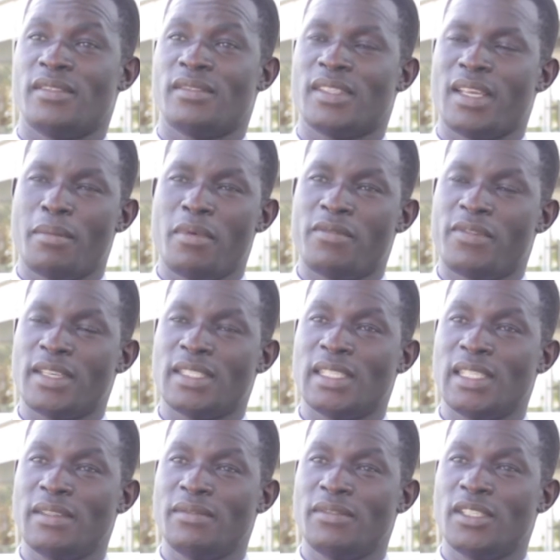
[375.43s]
Some of us
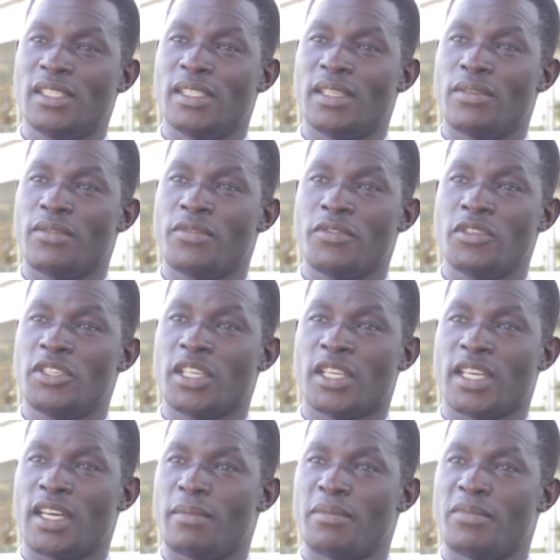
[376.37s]
lived in the refugee
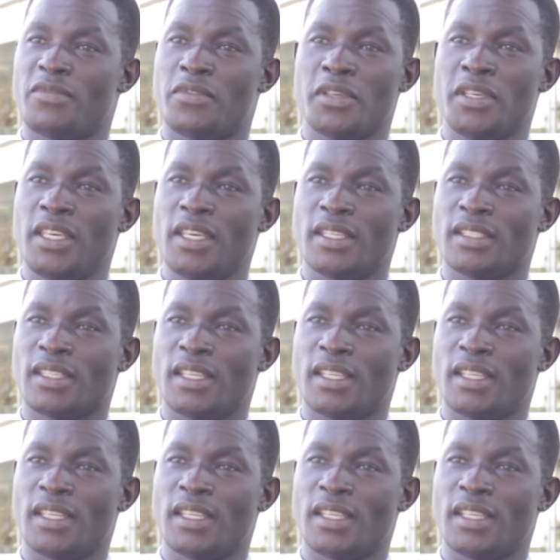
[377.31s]
camp for years